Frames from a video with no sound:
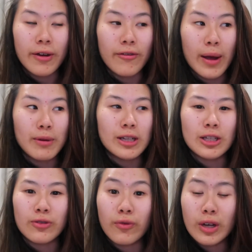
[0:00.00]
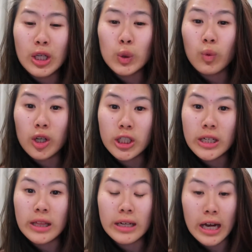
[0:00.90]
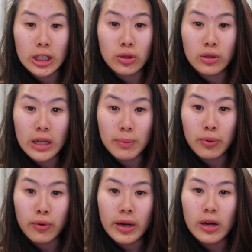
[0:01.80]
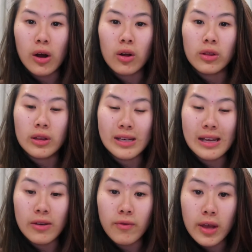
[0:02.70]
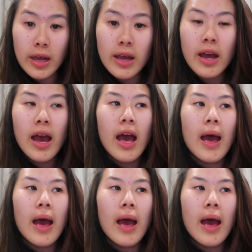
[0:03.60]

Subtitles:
My family just finished watching the National Day parade on the TV.